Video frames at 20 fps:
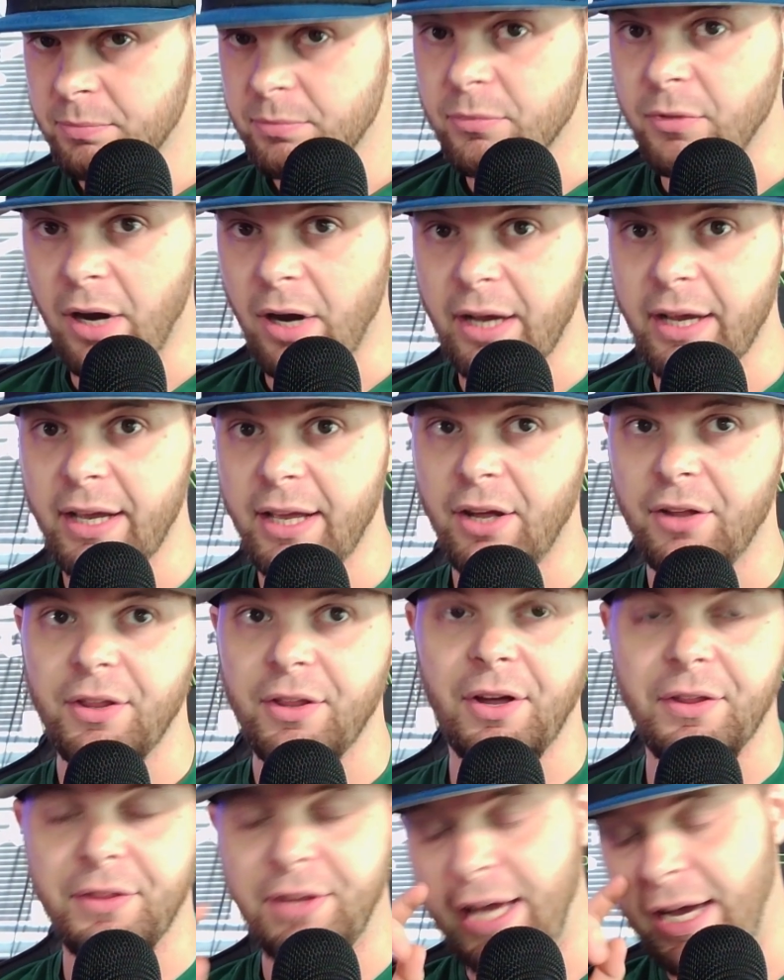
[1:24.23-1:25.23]
Right
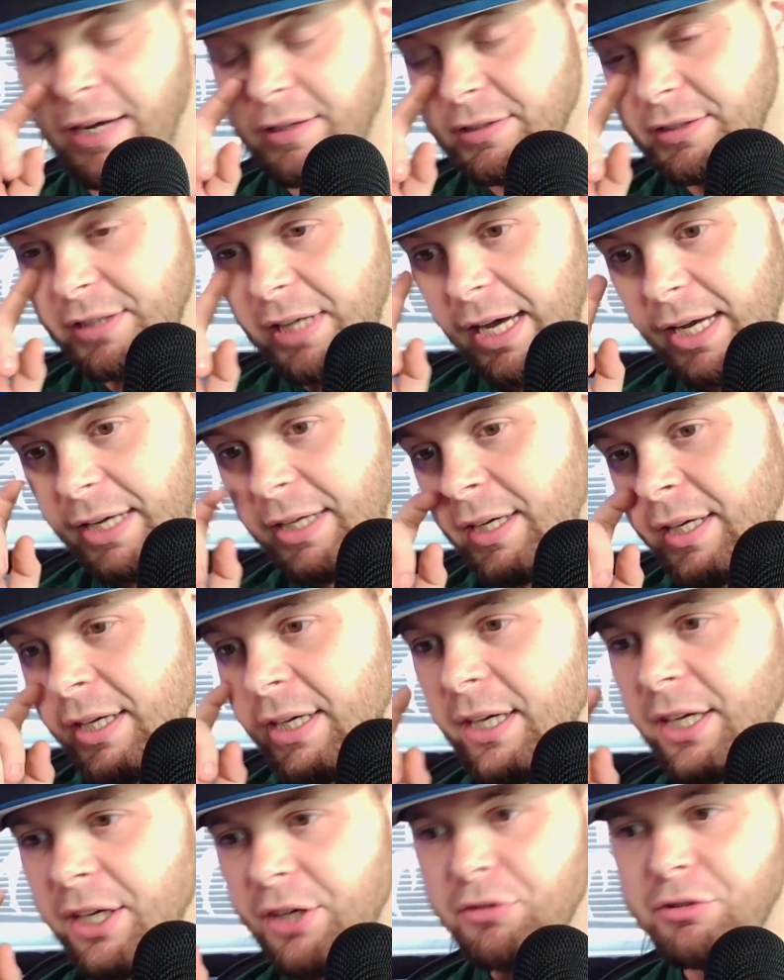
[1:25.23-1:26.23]
on the outside,
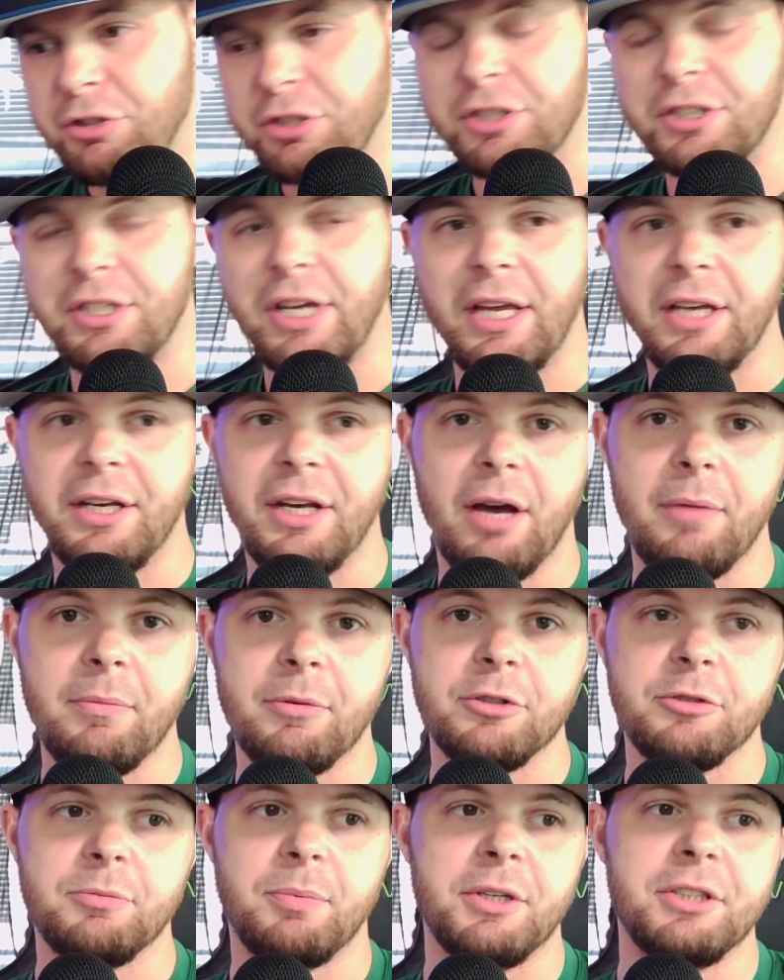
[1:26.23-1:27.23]
he was just saying
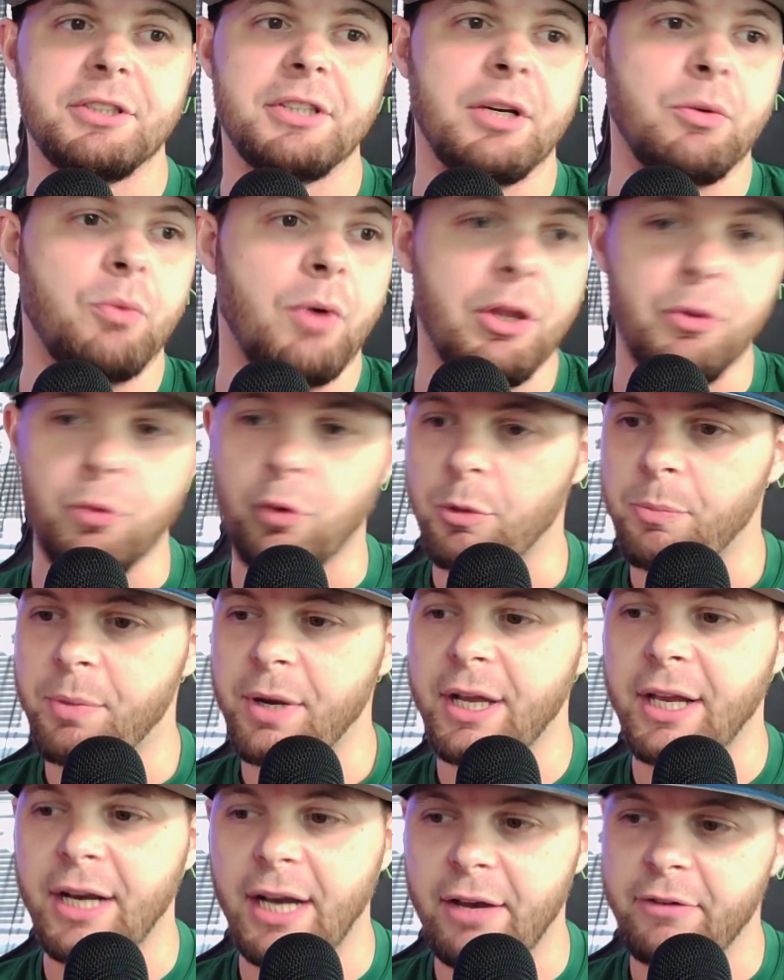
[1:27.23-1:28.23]
numbers, but he said whether we're
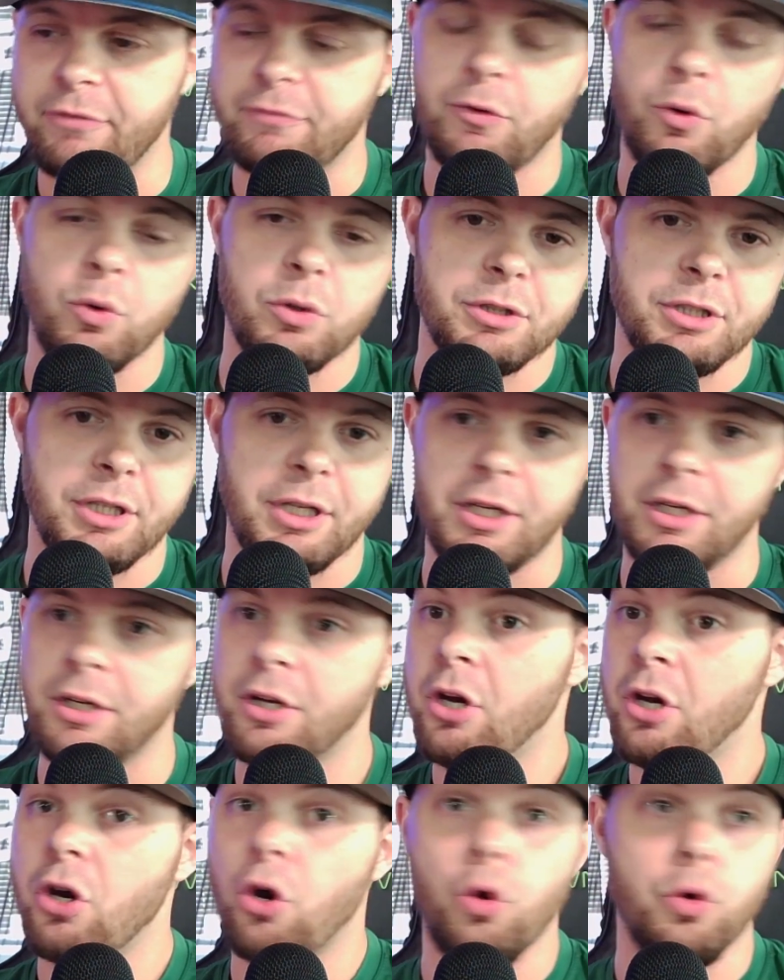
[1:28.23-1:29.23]
picking at 14
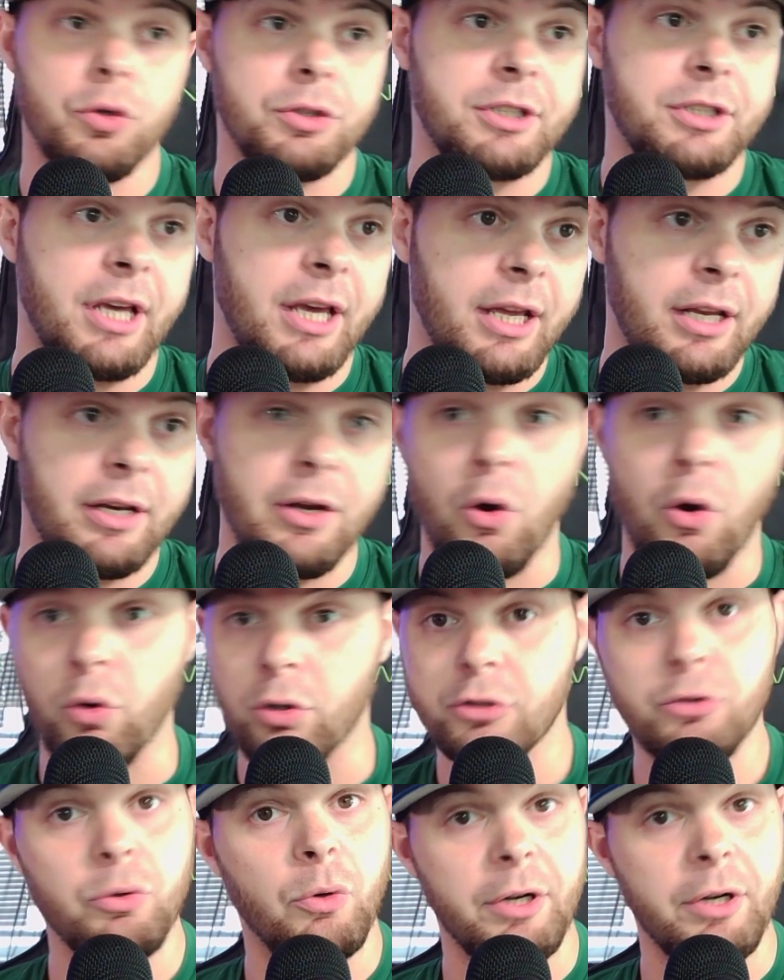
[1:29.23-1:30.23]
or 10 or
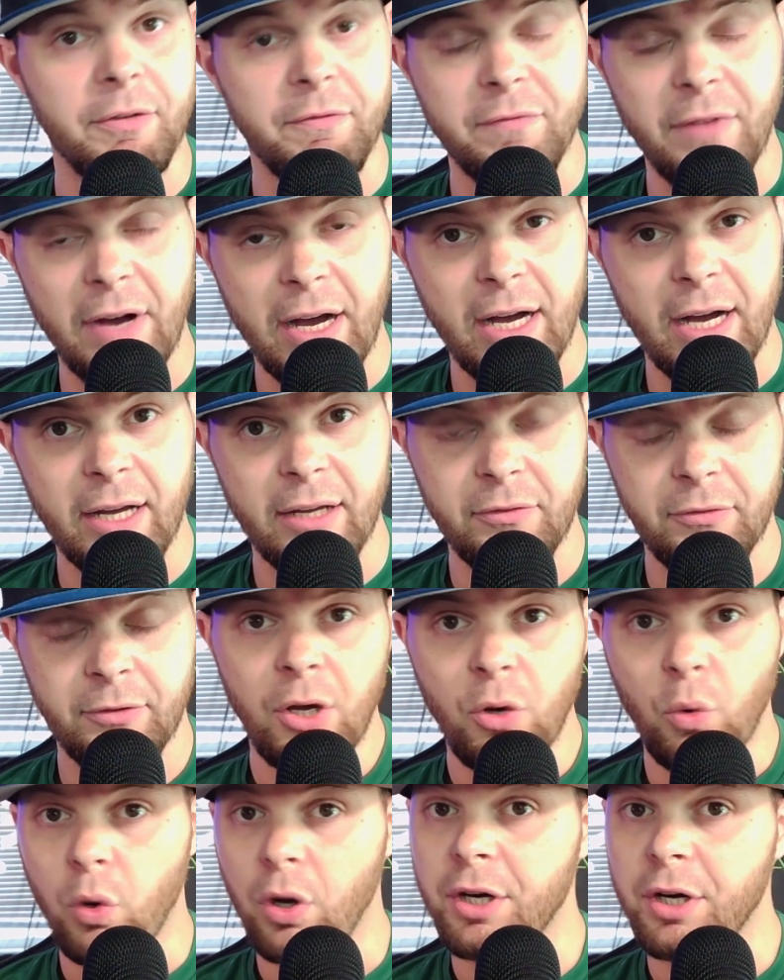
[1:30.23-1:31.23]
25,
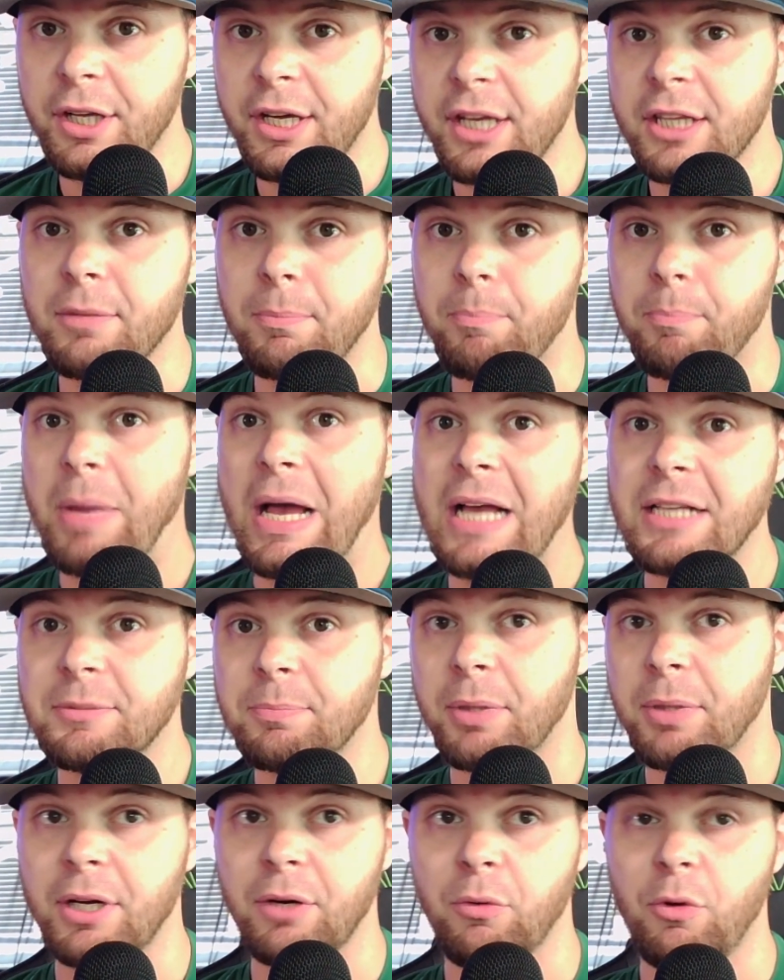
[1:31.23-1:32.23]
we're going to get the best
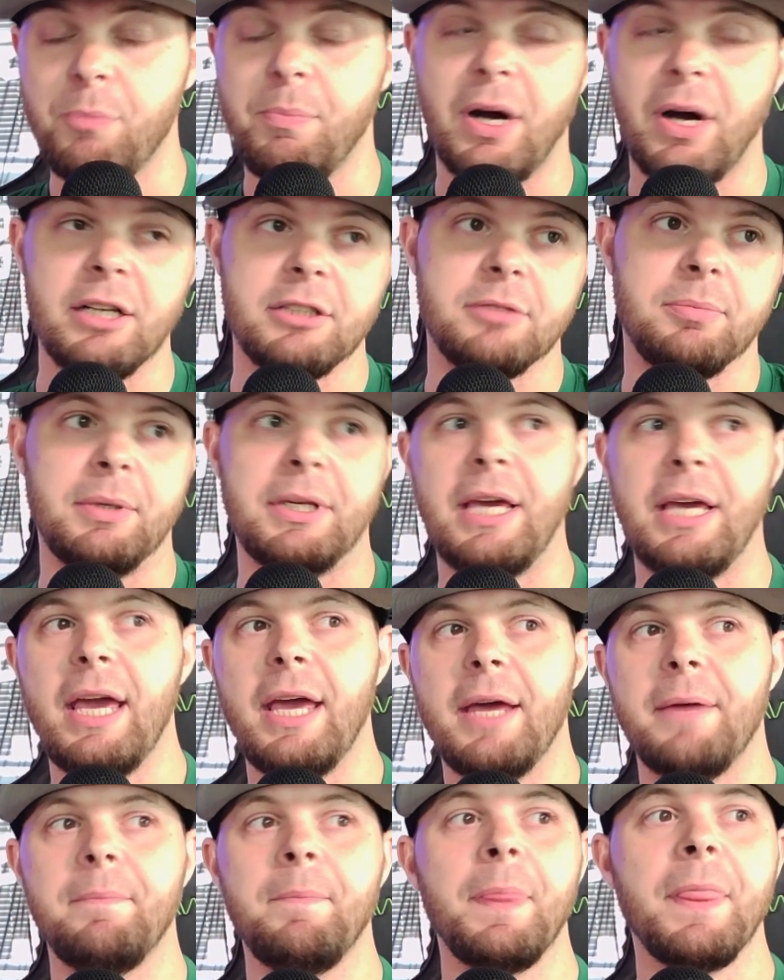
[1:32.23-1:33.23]
player we possibly
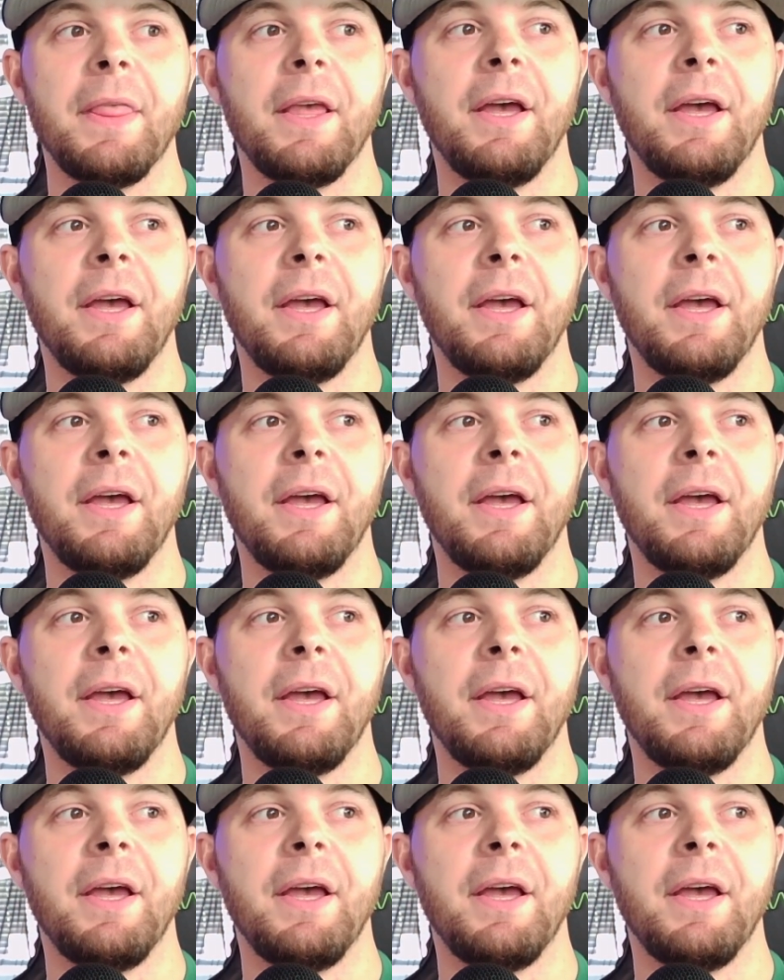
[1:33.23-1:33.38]
can.